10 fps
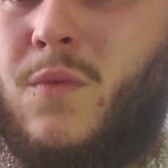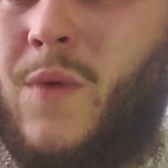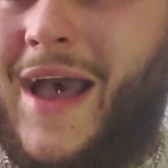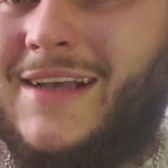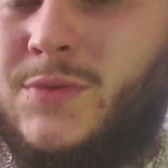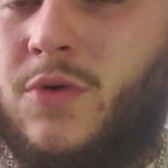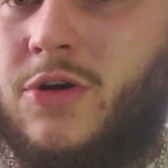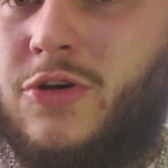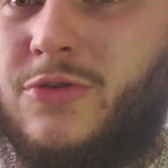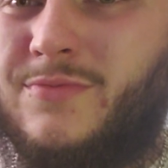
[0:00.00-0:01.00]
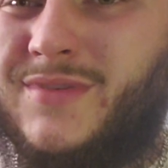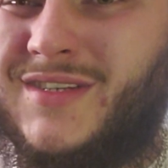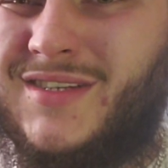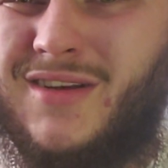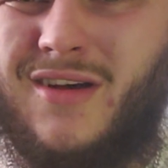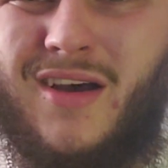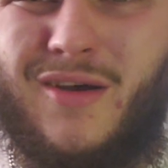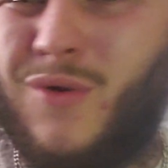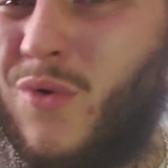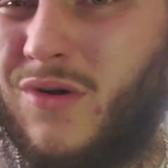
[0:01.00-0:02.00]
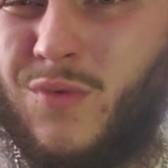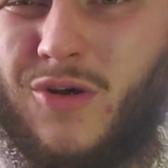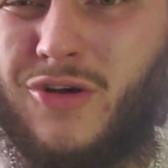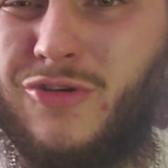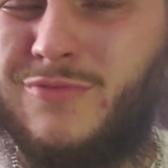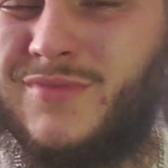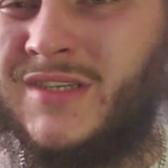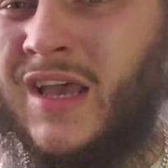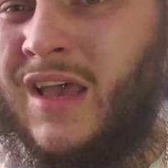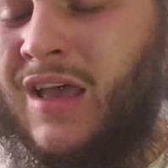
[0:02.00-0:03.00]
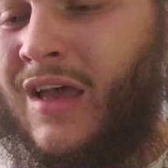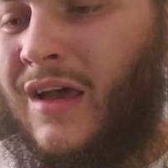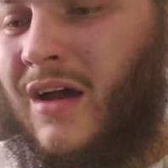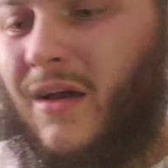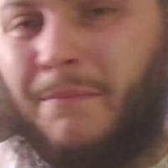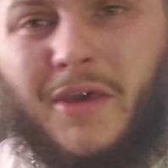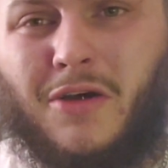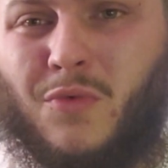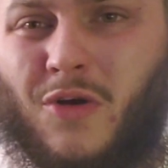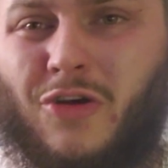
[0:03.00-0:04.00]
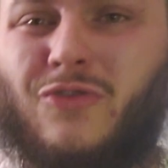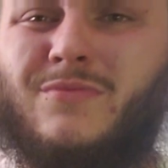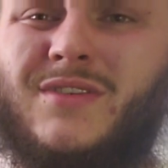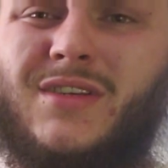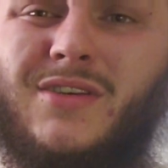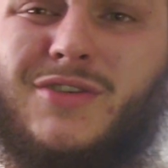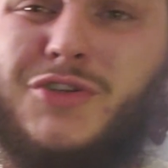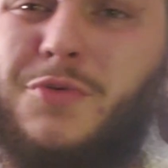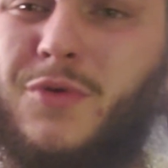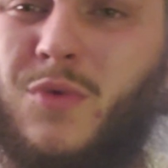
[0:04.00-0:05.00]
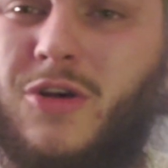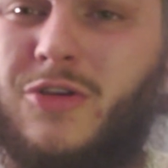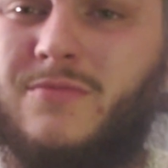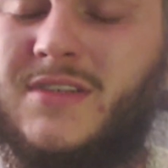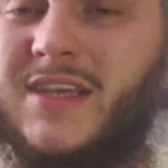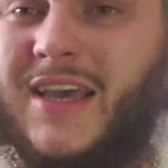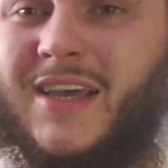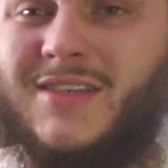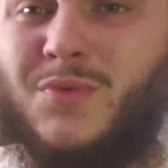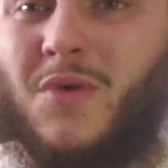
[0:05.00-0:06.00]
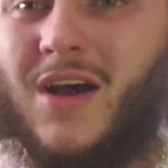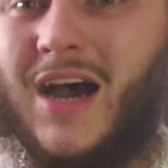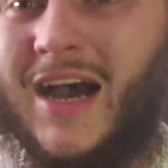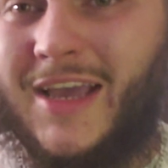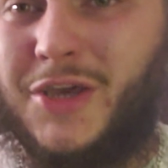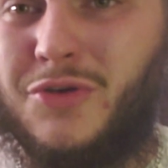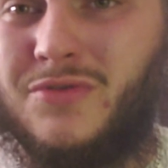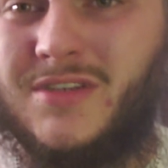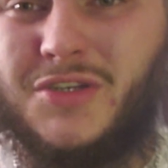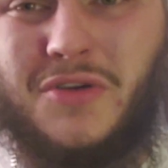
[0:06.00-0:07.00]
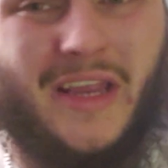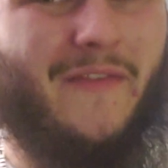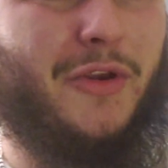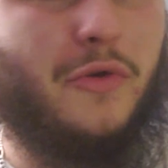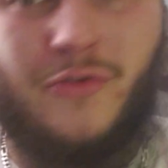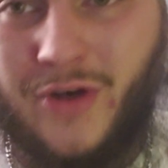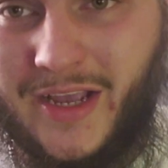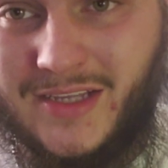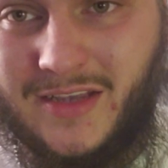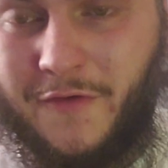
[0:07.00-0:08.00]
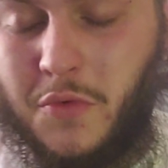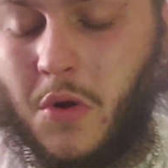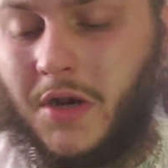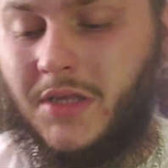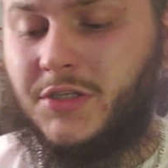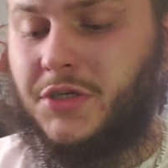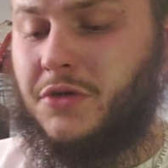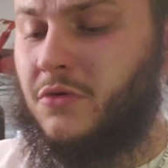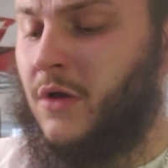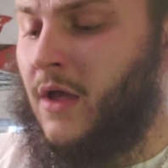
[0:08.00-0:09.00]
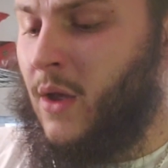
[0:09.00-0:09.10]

wax worms, hornworms, mealworms, superworms is what I use. You can even do crickets if you wanted to,